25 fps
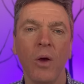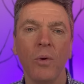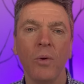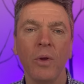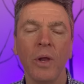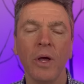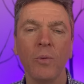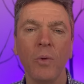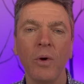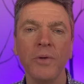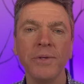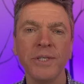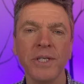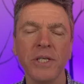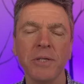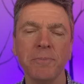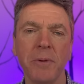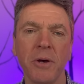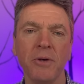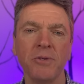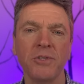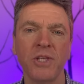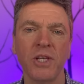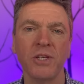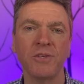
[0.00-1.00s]
Well, I wanted to
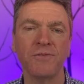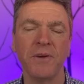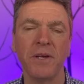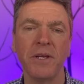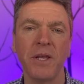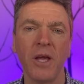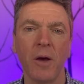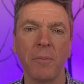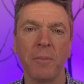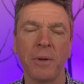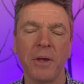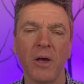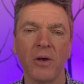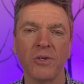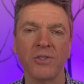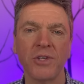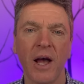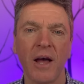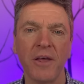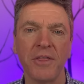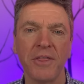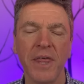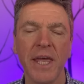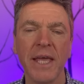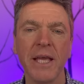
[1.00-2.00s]
post this video because
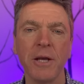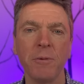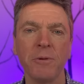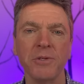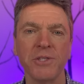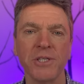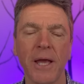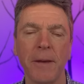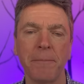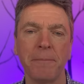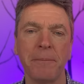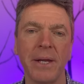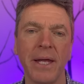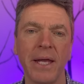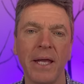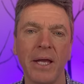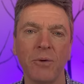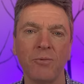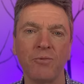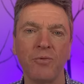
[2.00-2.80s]
I think what's happening